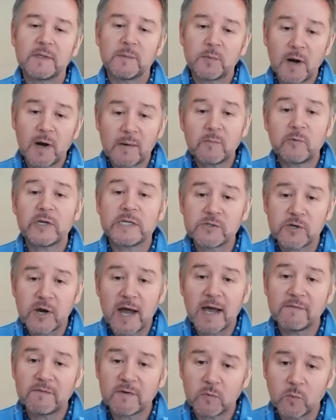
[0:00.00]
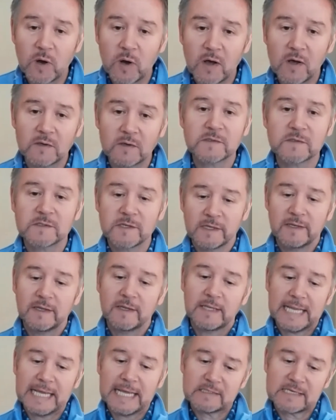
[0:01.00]
The primary driver was,
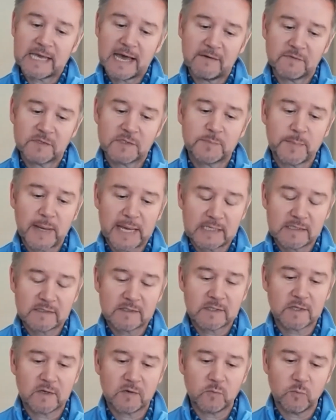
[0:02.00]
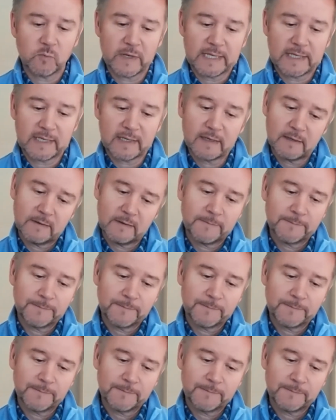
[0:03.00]
let's have space that we